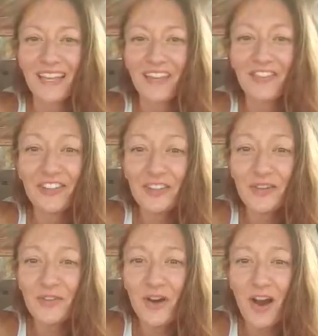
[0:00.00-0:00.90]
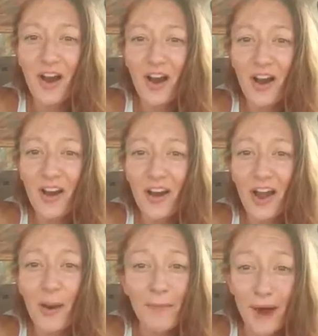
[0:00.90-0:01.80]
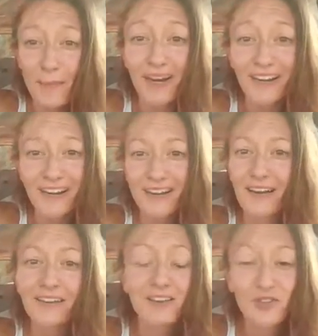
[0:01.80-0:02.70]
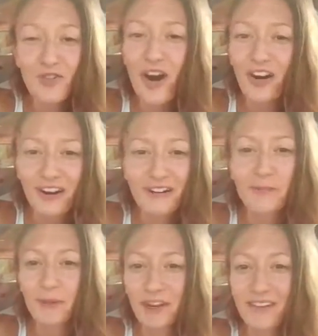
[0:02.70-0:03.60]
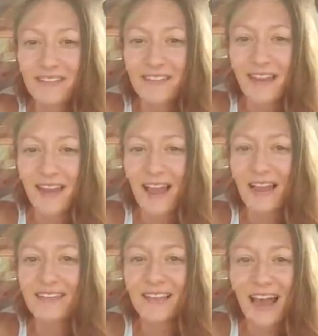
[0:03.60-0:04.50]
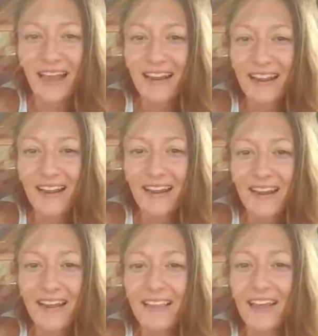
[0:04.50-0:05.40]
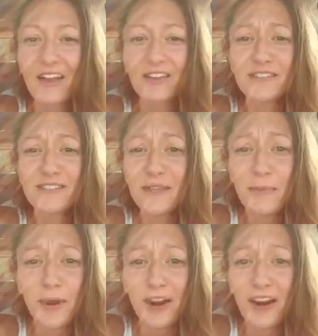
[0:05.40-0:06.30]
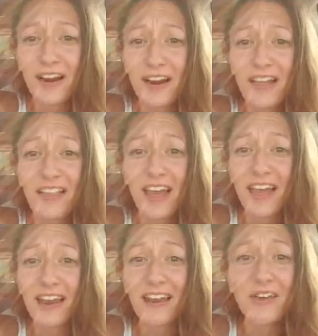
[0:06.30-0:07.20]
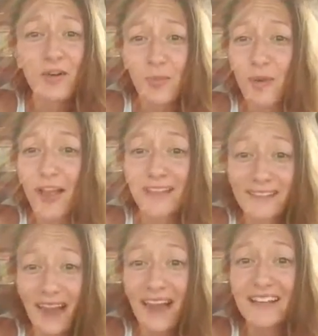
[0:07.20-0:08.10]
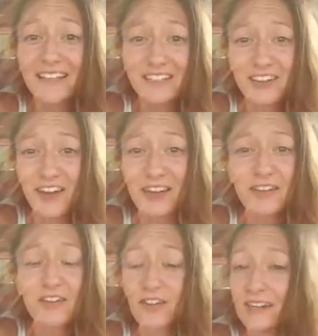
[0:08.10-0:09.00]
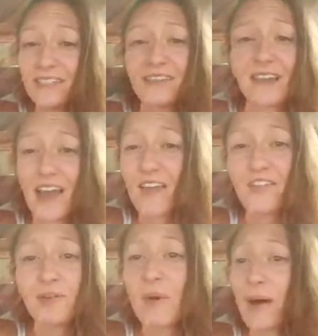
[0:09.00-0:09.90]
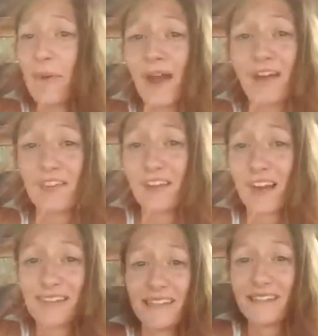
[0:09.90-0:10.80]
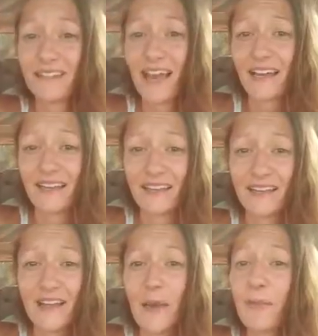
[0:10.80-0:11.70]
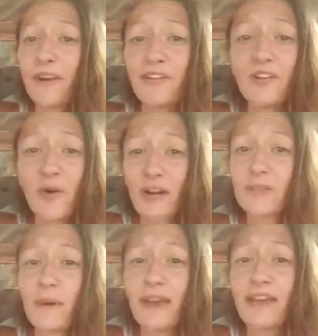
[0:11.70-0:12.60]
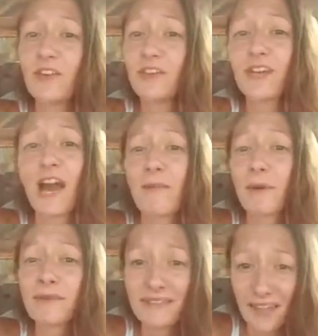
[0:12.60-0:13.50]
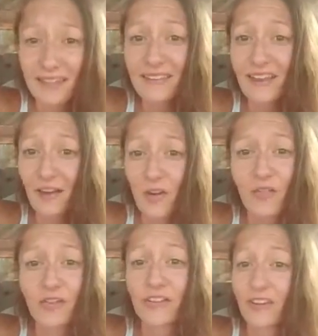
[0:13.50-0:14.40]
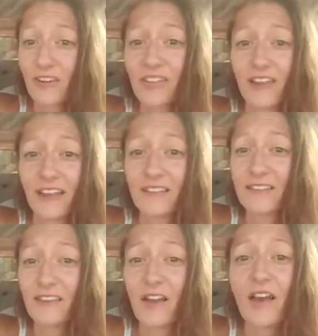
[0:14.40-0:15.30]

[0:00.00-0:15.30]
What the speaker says: If you are a mama and you are experiencing anxiety that goes deeper than normal anxiety should, granted, every mama out there has anxiety, but if you are spending your time obsessing over little things